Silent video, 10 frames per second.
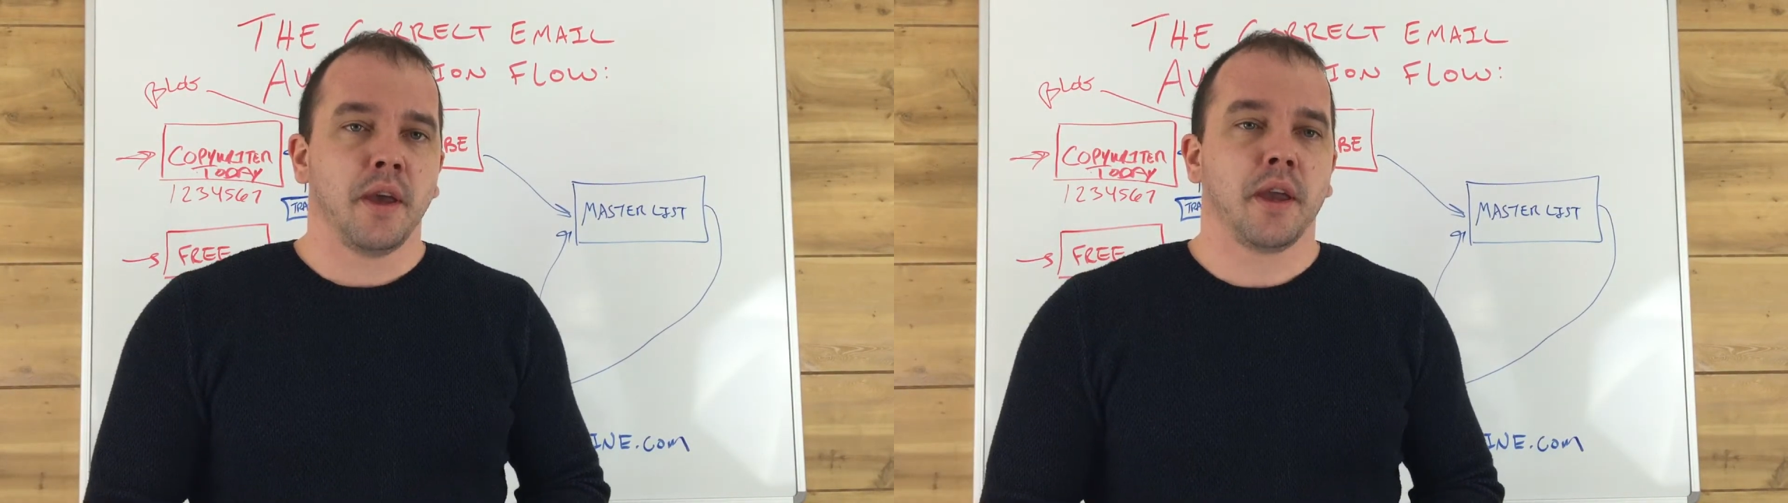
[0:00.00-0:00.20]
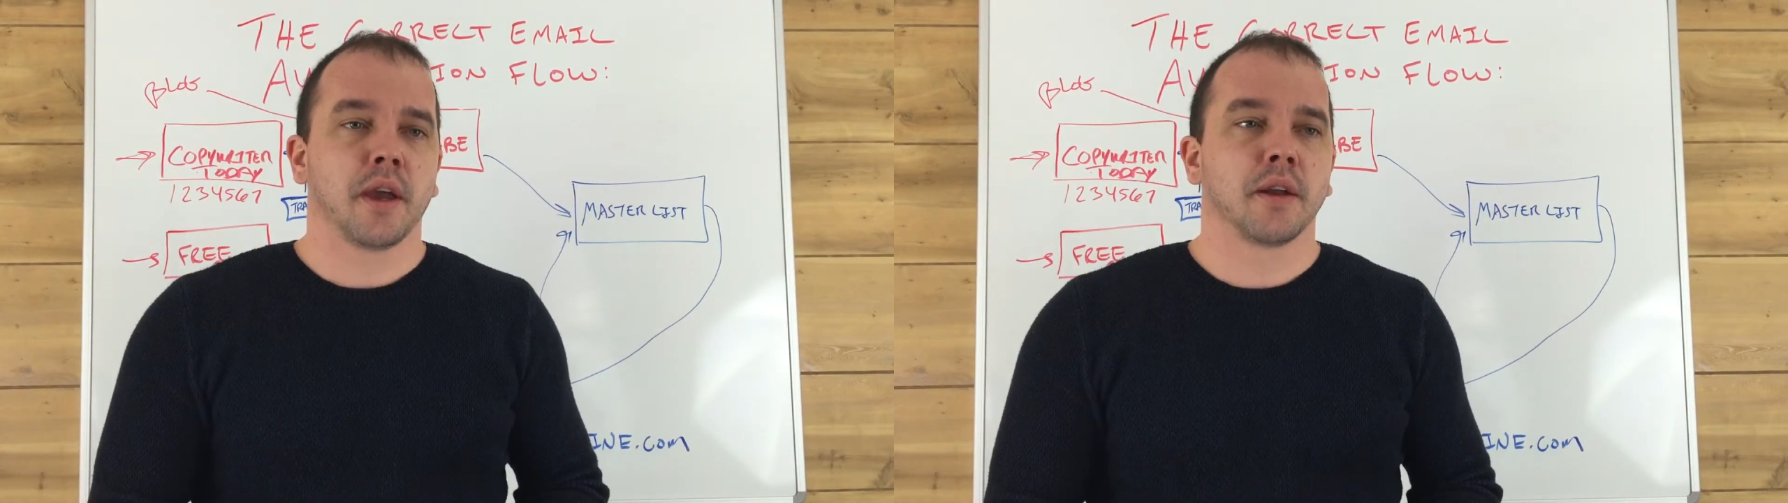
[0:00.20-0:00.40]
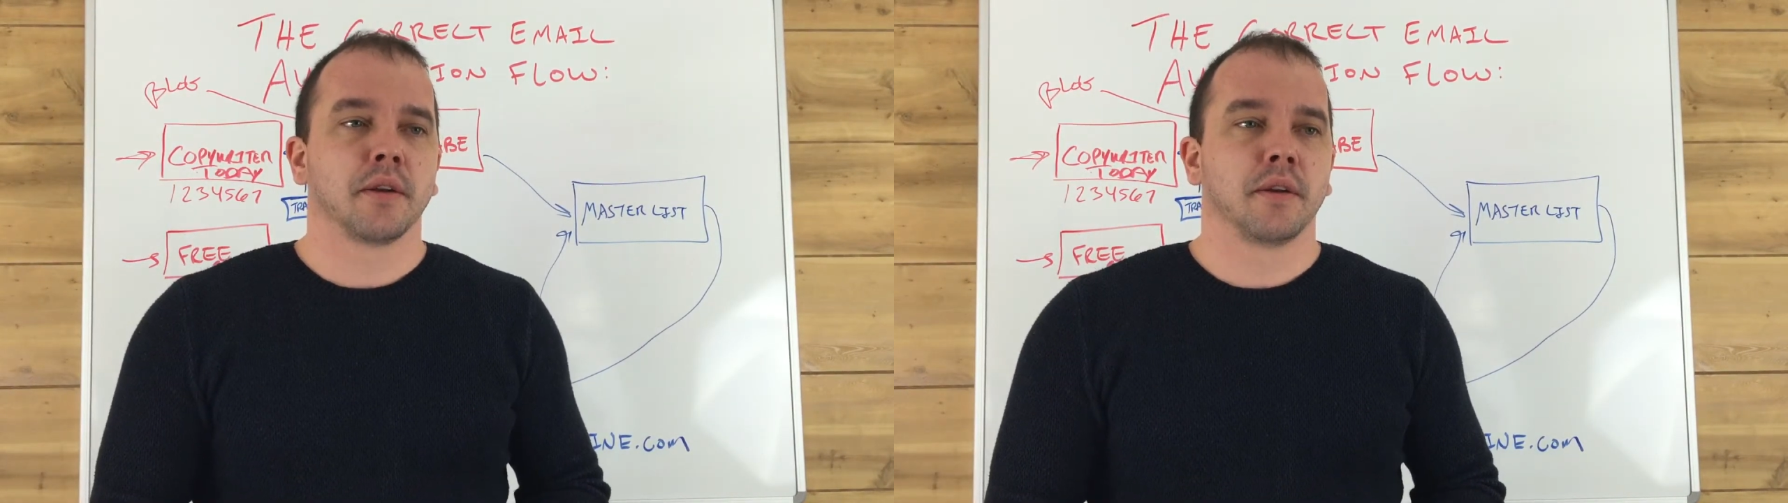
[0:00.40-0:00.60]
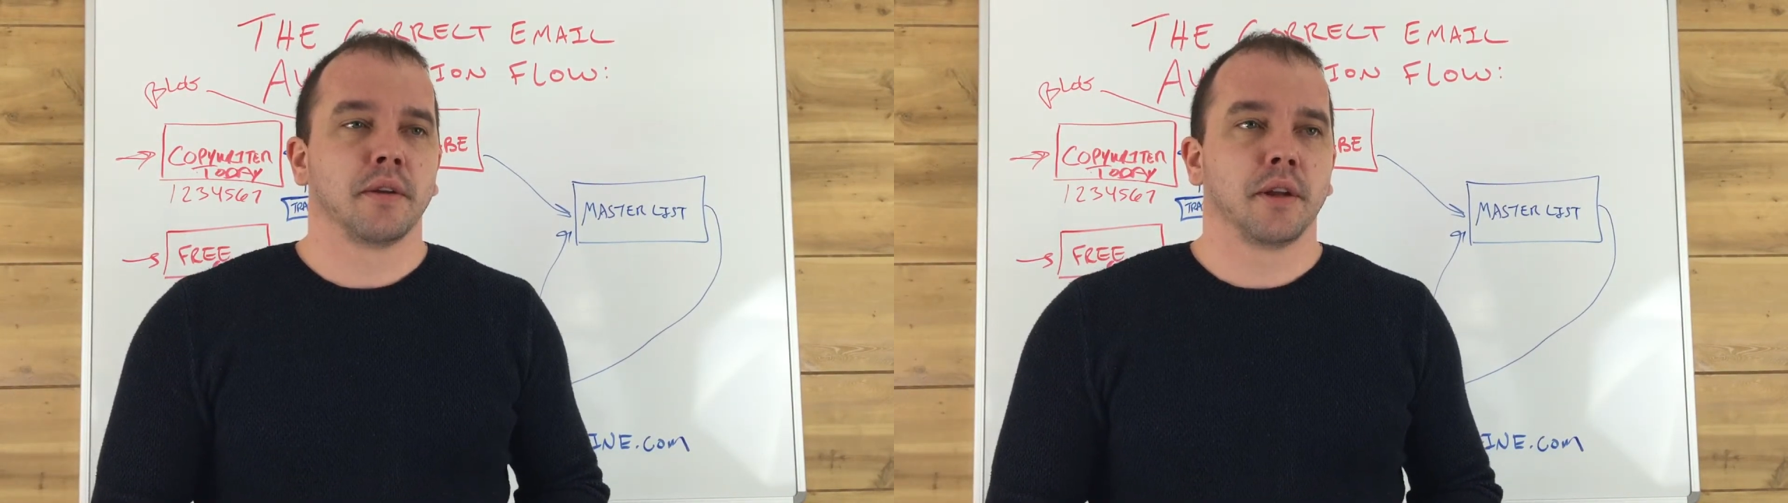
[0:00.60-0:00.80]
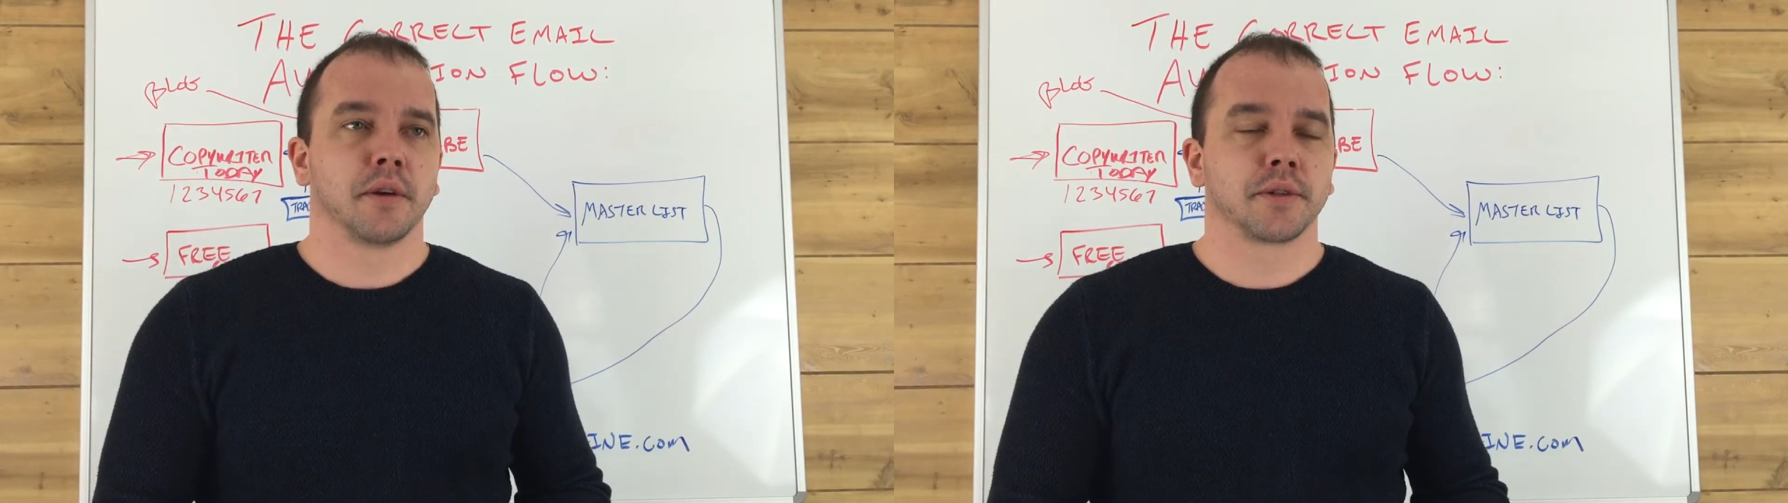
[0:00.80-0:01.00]
and
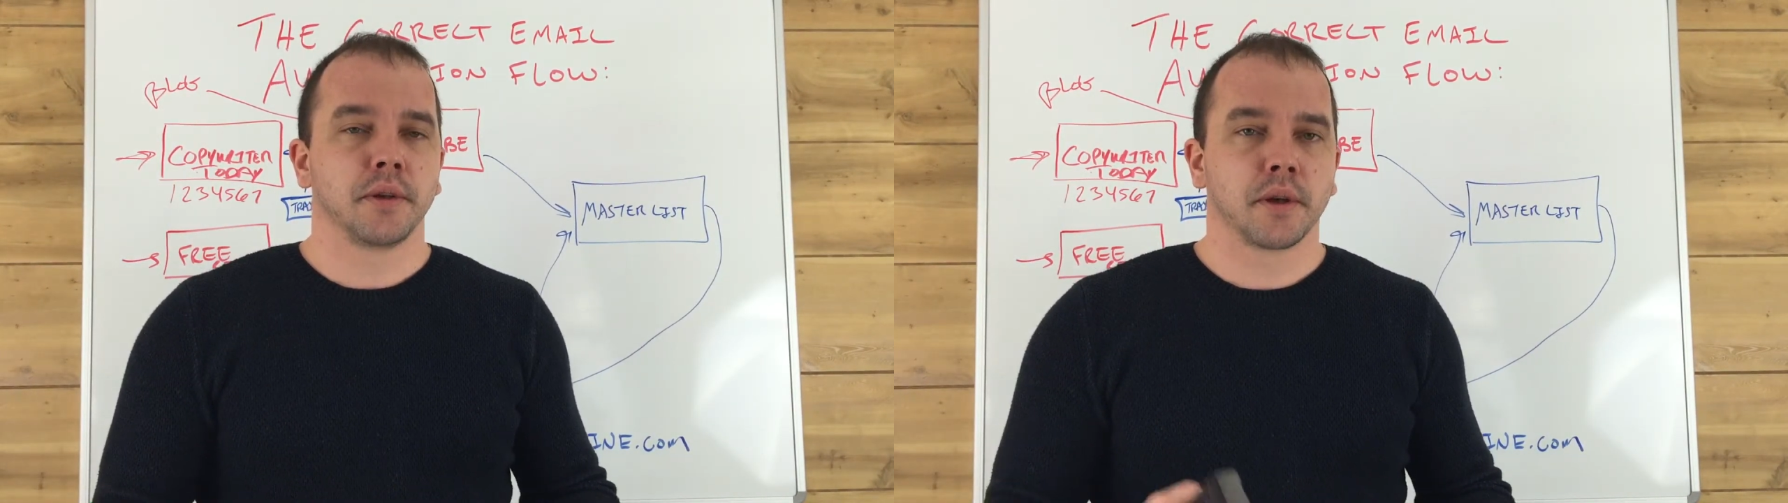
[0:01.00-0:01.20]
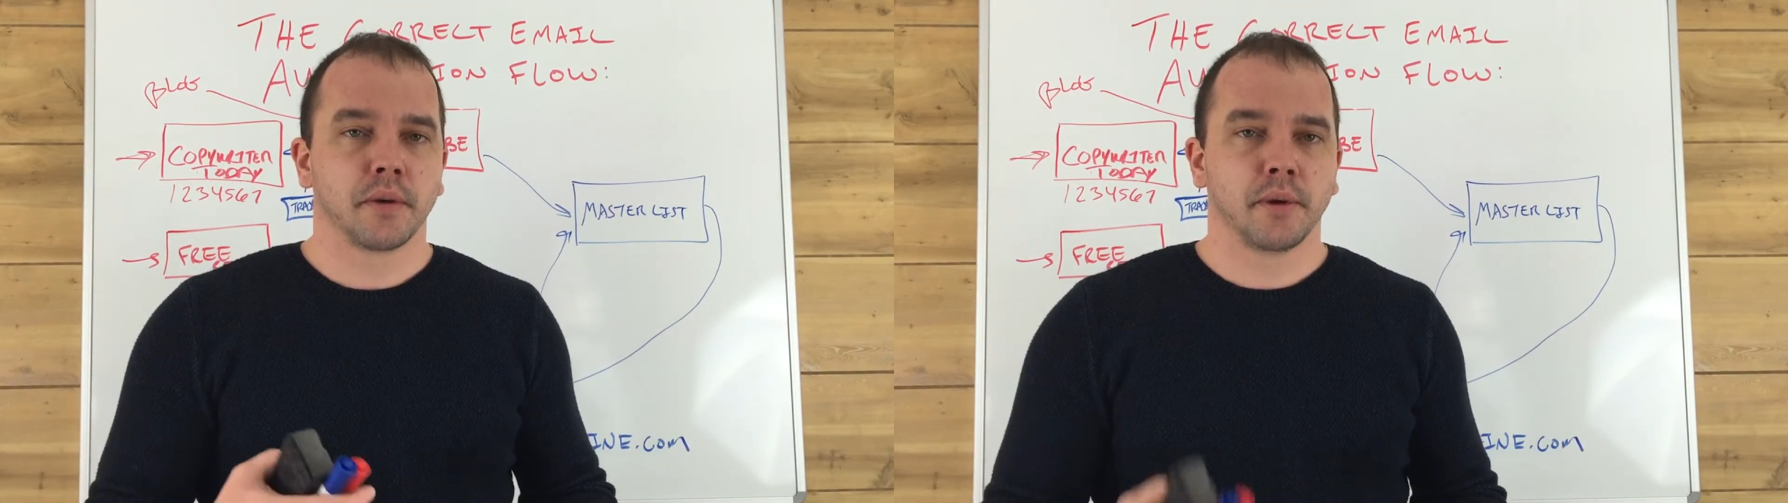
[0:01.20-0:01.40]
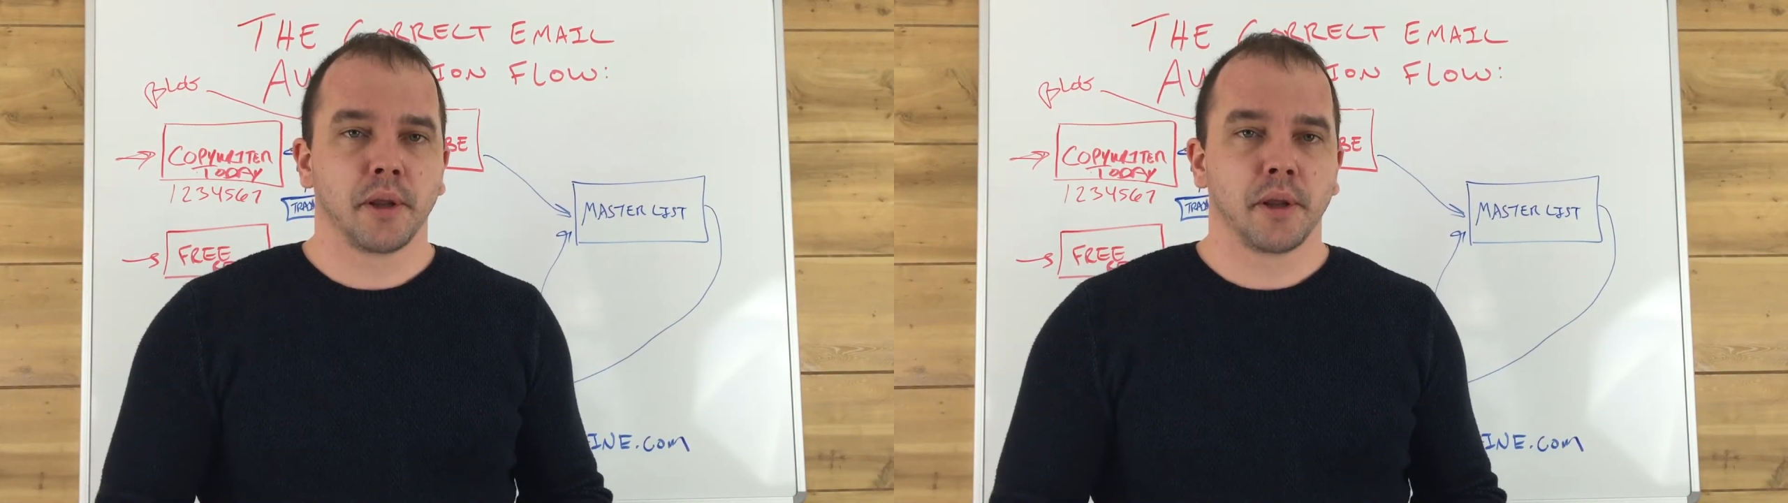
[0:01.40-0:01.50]
so you can